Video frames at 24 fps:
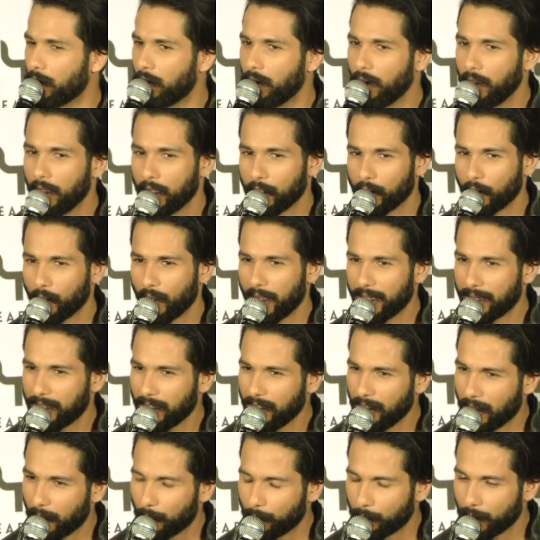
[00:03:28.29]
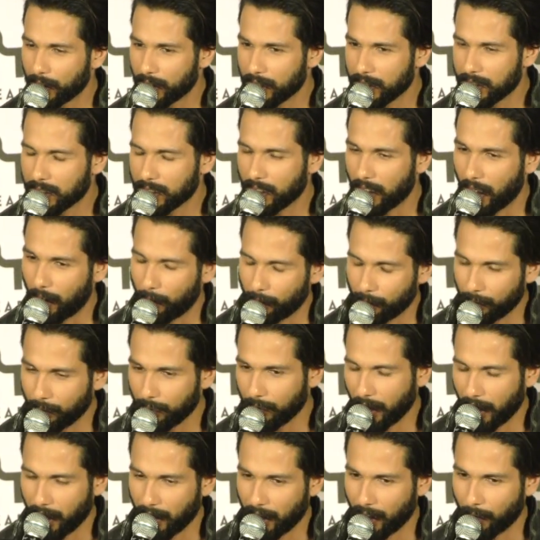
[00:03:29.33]
So, you know, I think numbers come
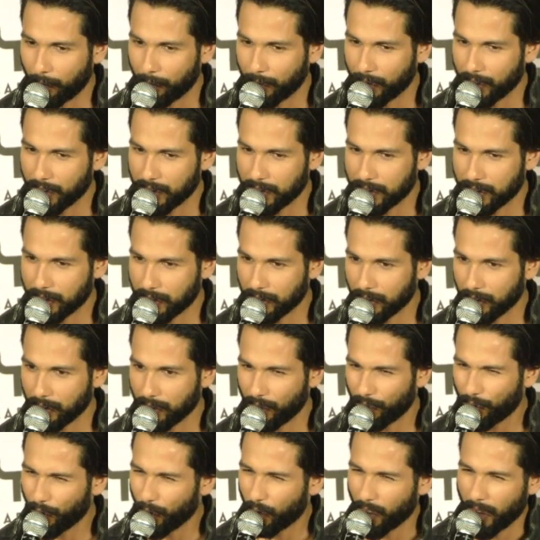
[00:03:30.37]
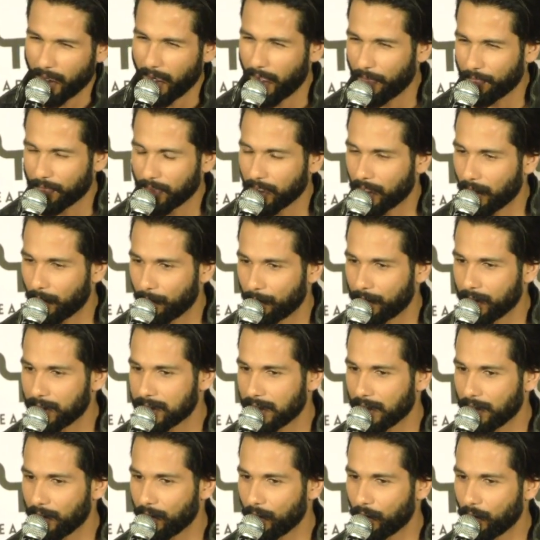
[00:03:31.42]
and numbers, if you run after
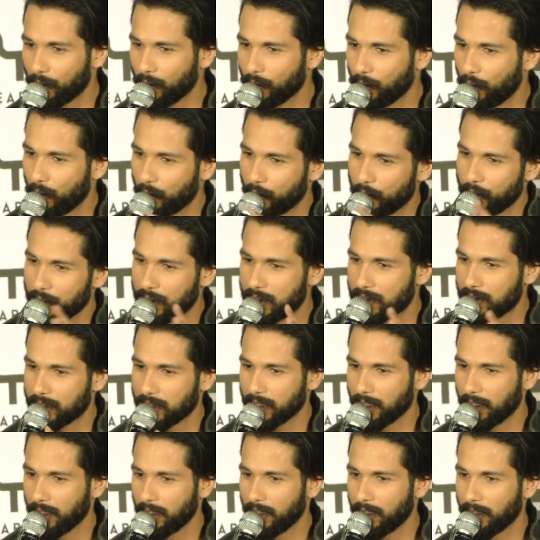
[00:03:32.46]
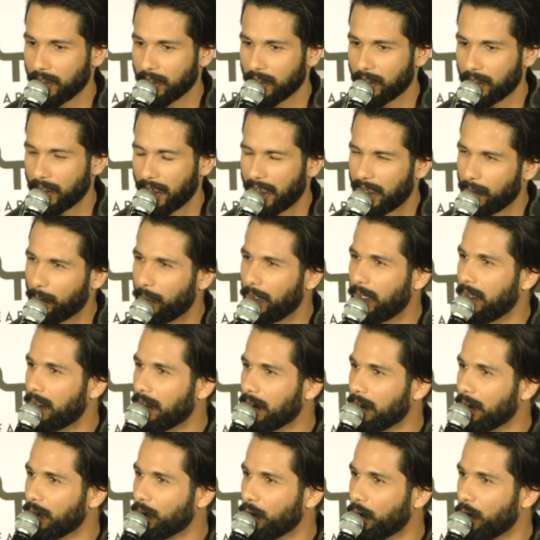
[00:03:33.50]
numbers, then, you know, you lose
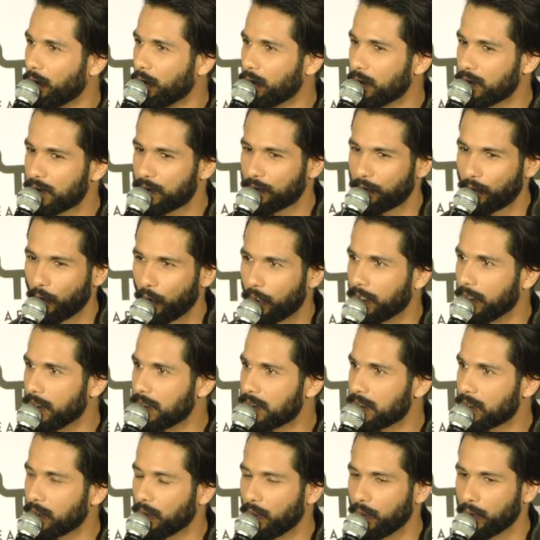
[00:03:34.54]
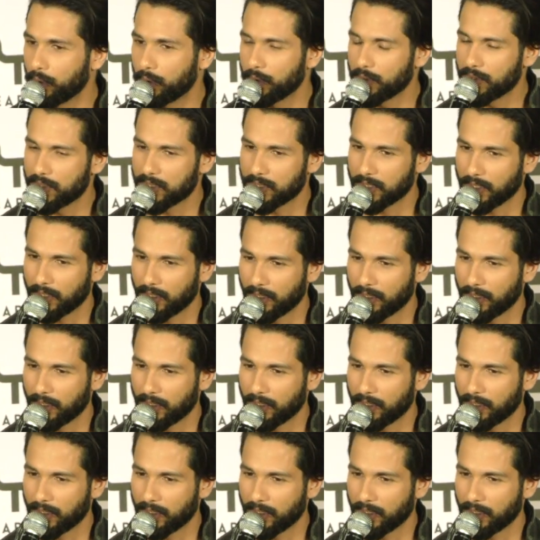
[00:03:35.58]
credibility, you lose focus, you lose